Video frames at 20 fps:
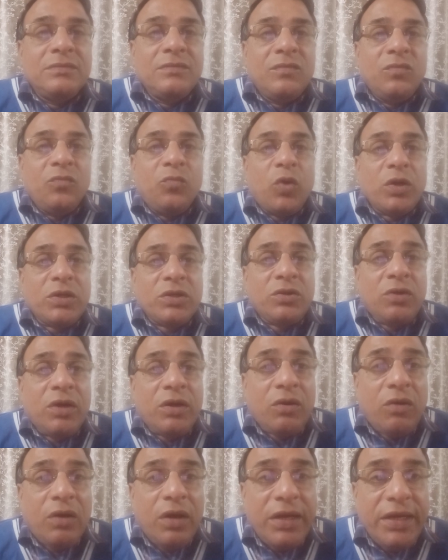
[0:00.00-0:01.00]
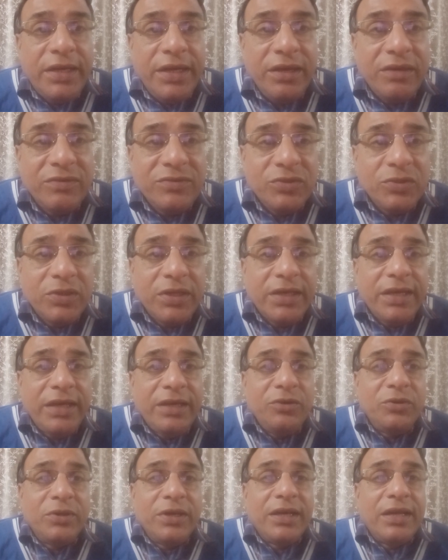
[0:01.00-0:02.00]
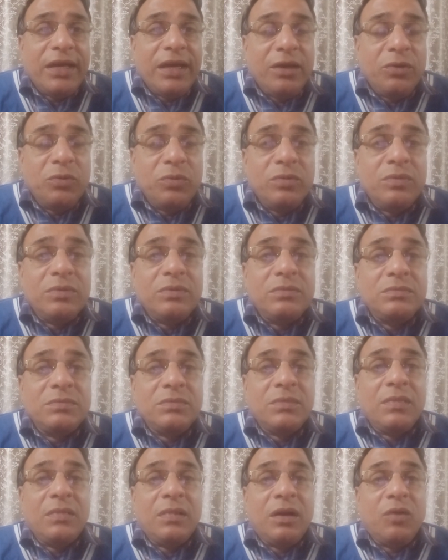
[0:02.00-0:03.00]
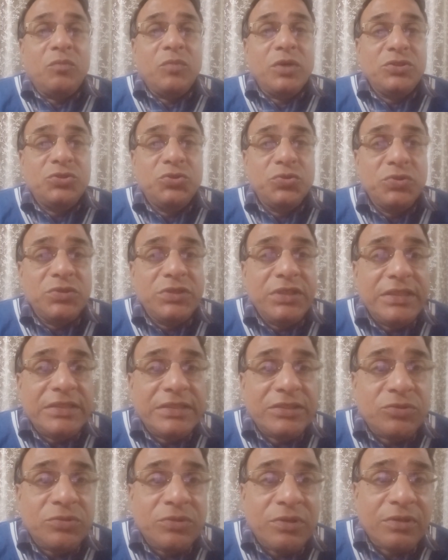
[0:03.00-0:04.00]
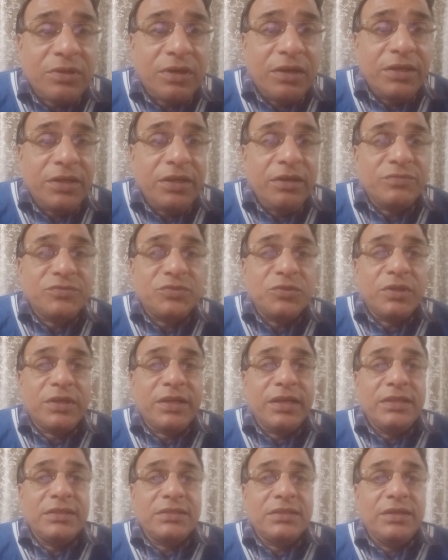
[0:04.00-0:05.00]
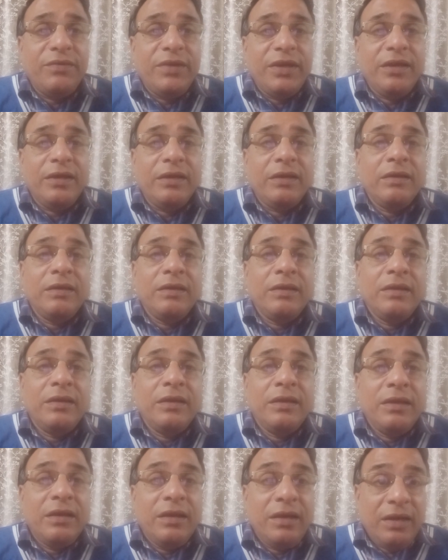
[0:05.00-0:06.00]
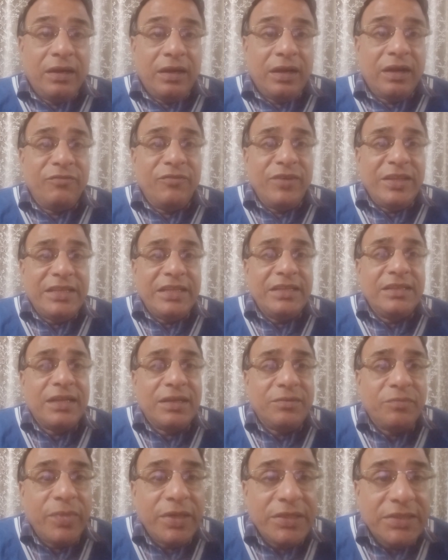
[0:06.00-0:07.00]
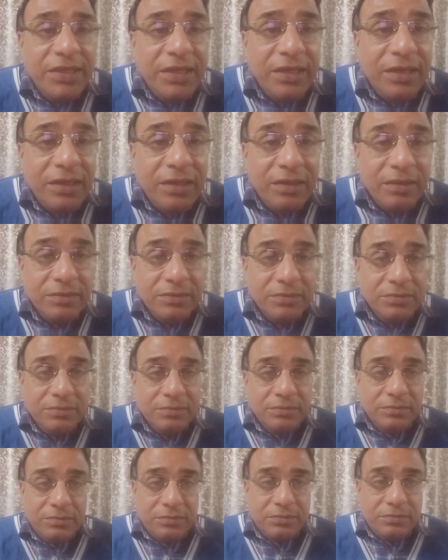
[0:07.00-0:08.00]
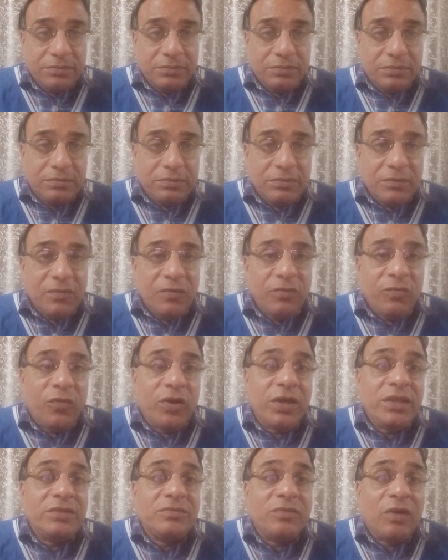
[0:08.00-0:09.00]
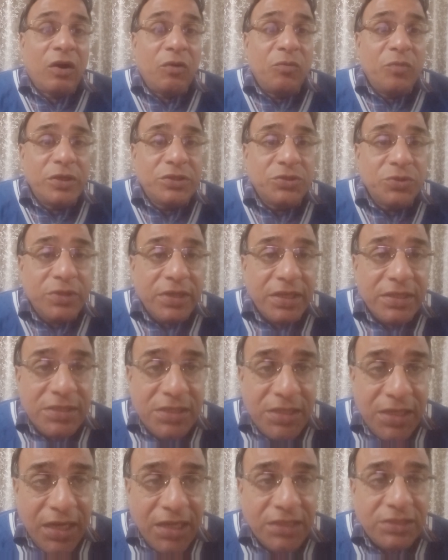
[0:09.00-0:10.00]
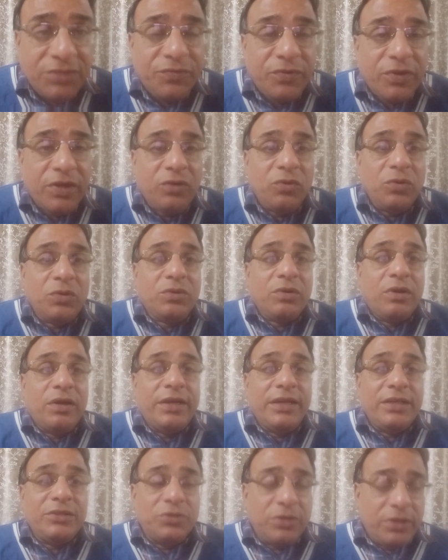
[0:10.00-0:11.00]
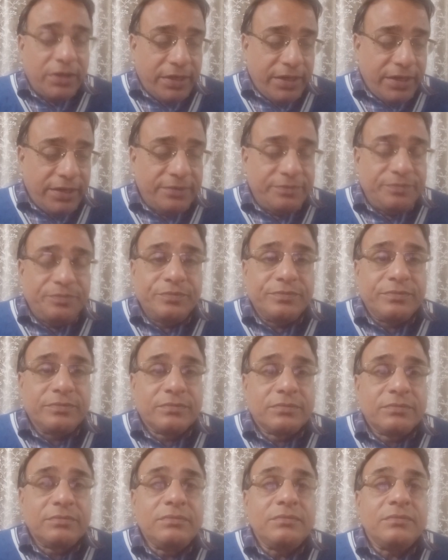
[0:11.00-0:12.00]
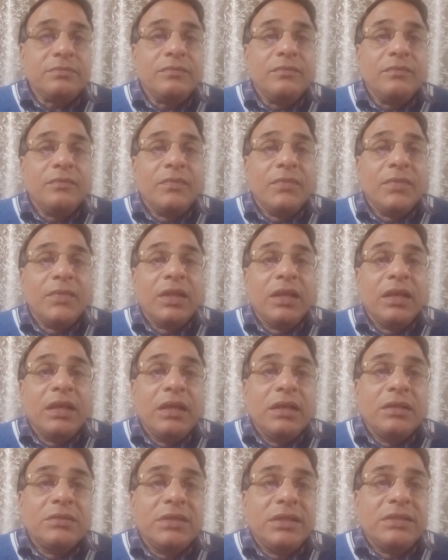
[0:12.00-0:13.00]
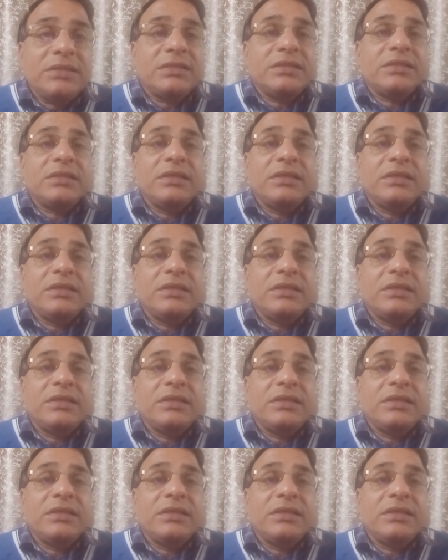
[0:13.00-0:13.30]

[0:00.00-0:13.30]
what quality of sugarcane you can have, how much juice each quality of sugarcane is giving, and within that machine, what is how much you can charge for a good quality sugarcane. So it's